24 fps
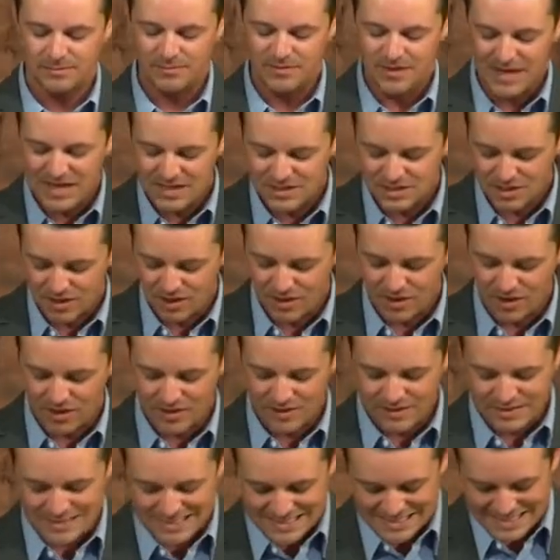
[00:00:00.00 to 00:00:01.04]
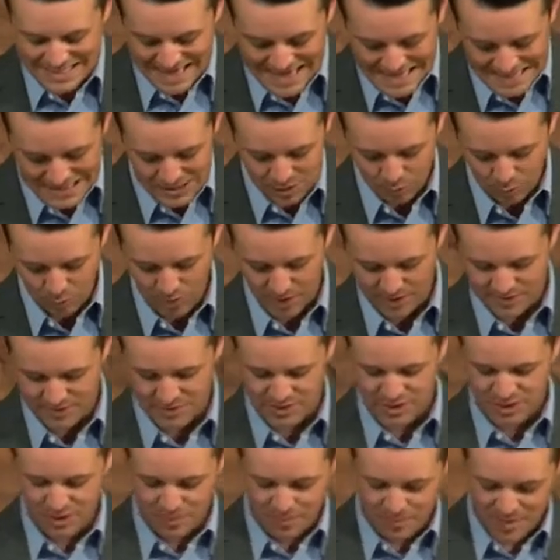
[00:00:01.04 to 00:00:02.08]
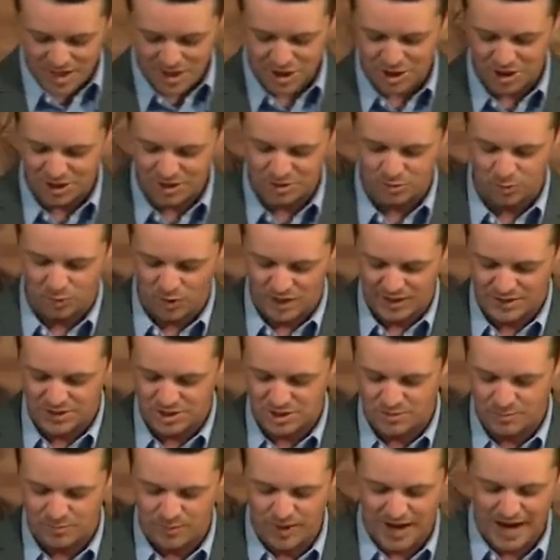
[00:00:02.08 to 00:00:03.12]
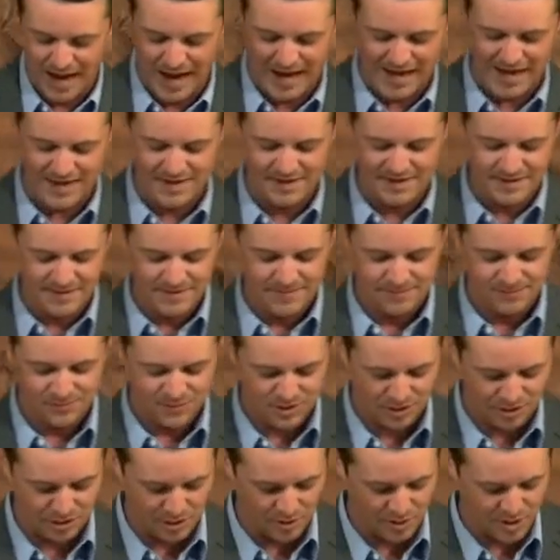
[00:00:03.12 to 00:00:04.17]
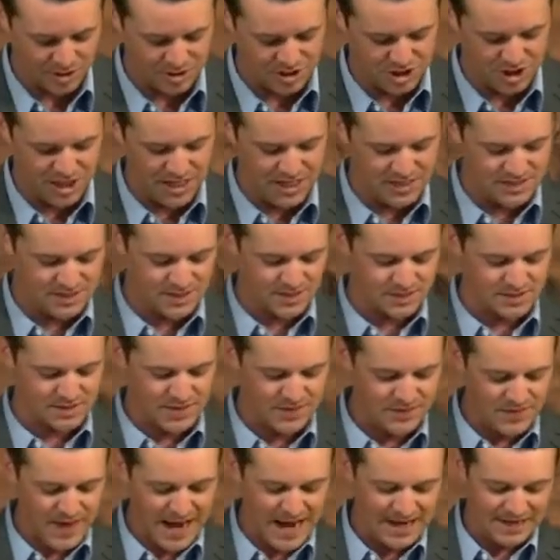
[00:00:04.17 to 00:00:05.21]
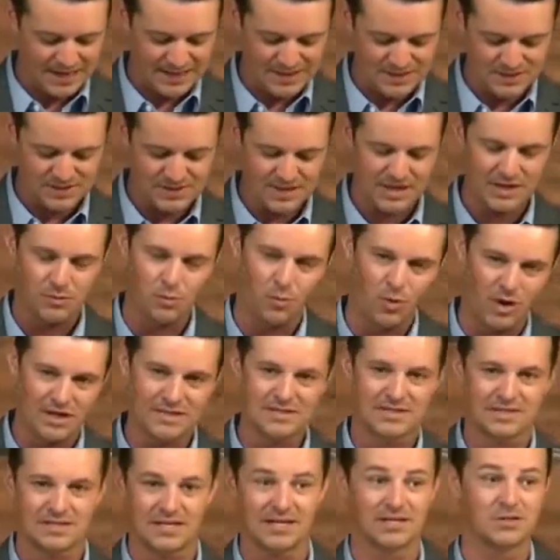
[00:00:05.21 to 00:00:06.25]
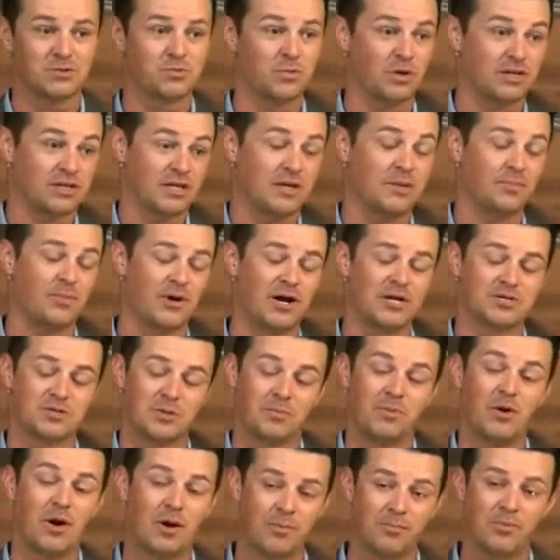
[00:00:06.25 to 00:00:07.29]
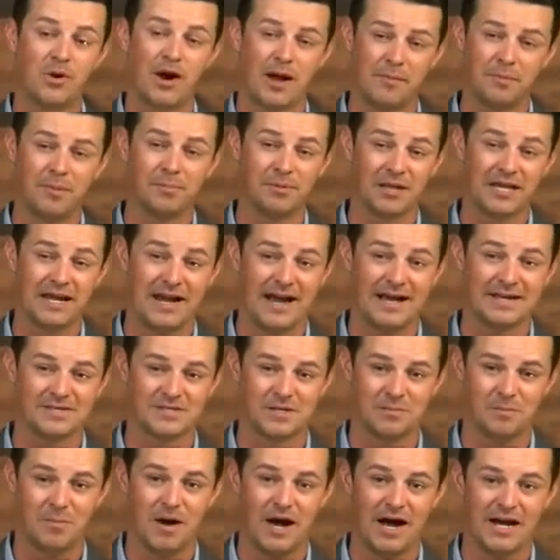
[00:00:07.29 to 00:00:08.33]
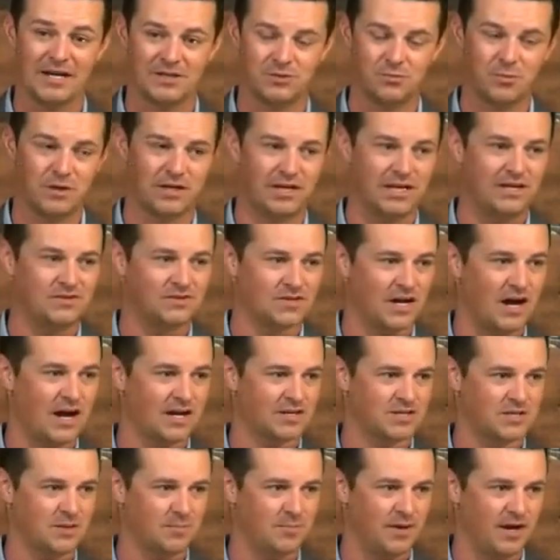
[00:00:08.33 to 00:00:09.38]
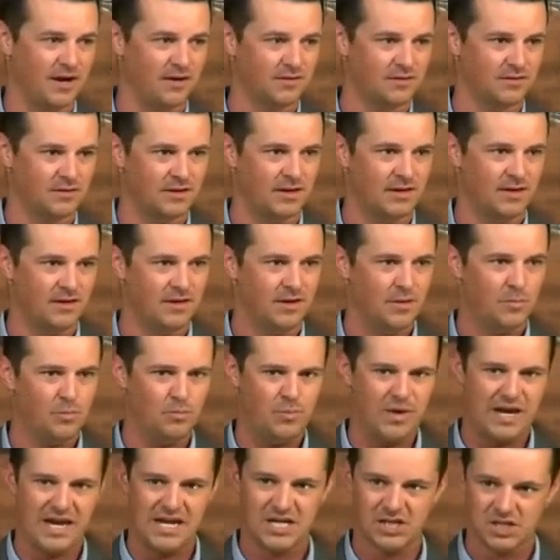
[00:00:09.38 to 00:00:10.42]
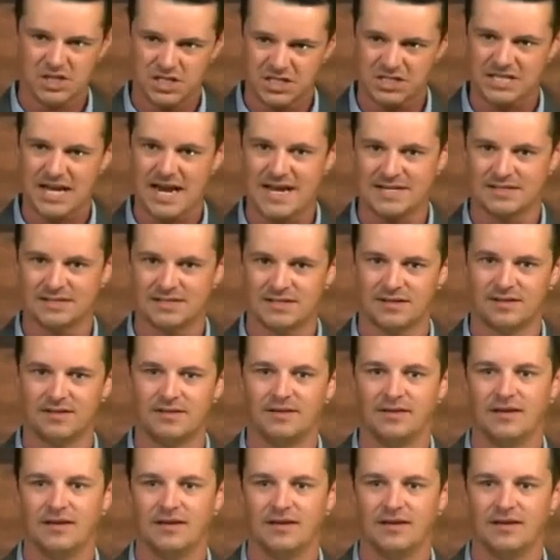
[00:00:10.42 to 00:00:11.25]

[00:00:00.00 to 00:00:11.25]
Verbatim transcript: These are sent ones, commissioned ones by the Lord Jesus. And that is, in one sense, what the Apostle Paul probably has in mind when he talks about being sent.